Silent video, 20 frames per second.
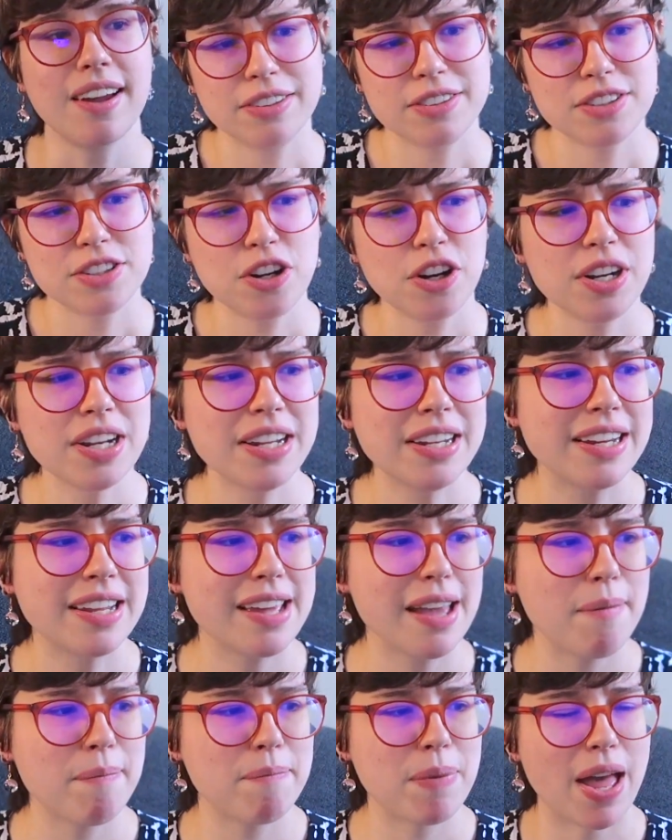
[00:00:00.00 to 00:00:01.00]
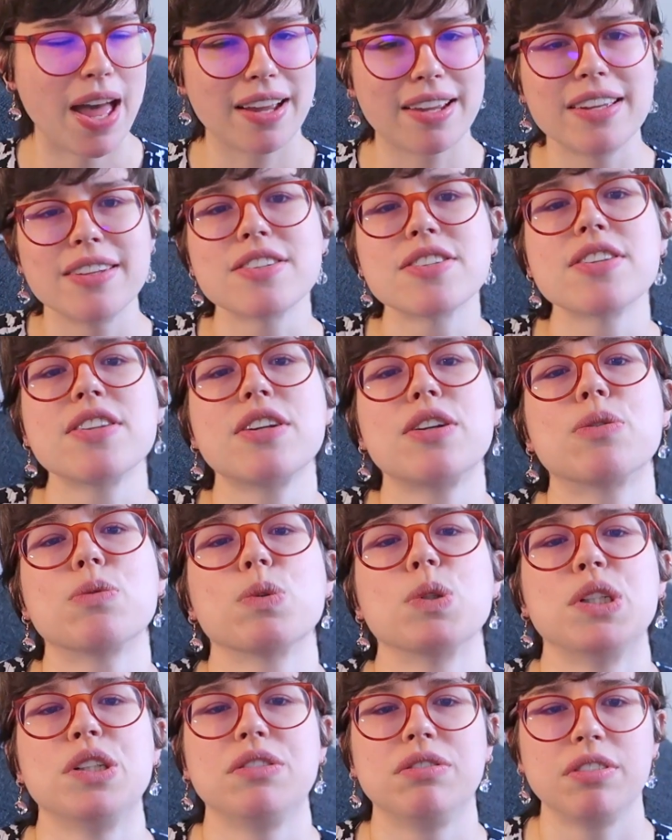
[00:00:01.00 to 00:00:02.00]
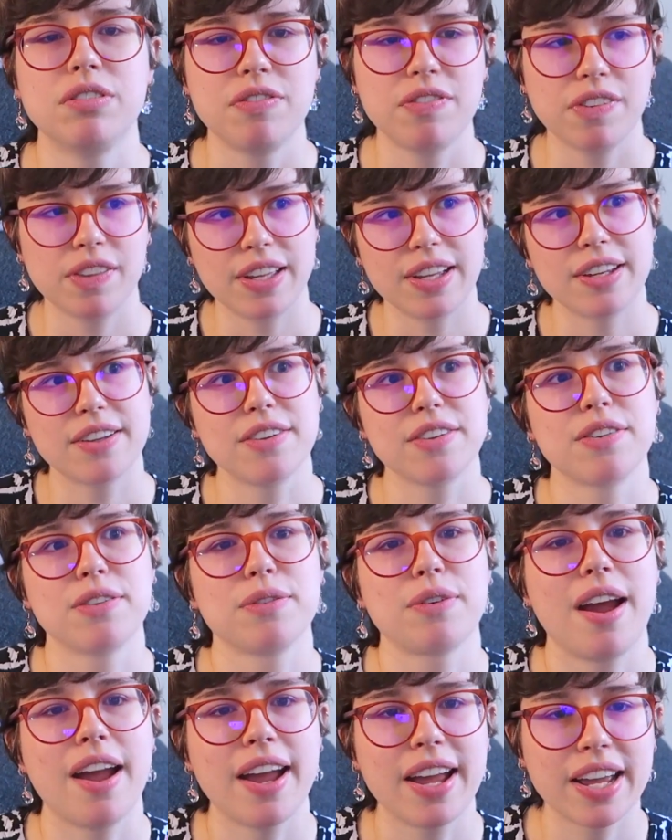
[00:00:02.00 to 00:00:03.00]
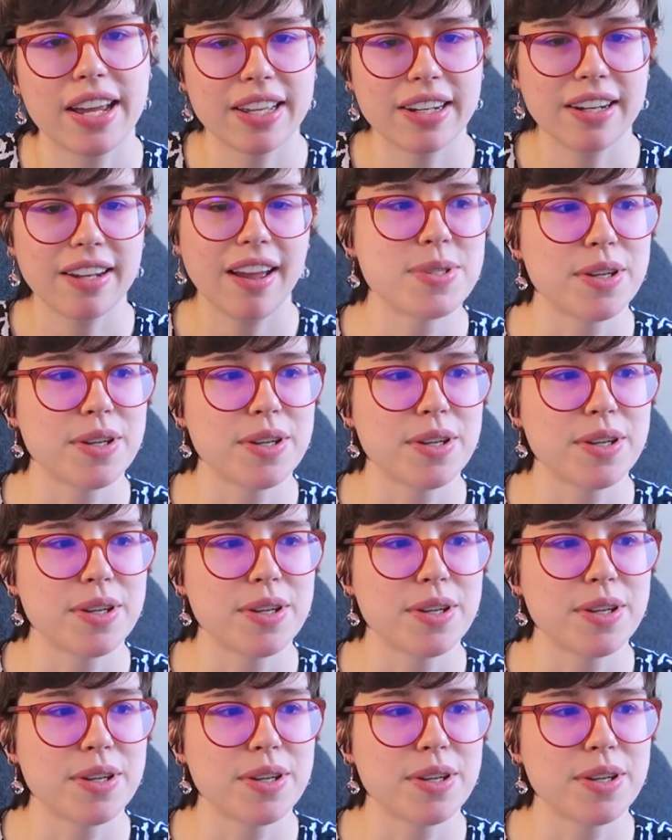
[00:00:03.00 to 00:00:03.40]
starting to get back into the groove of things, right?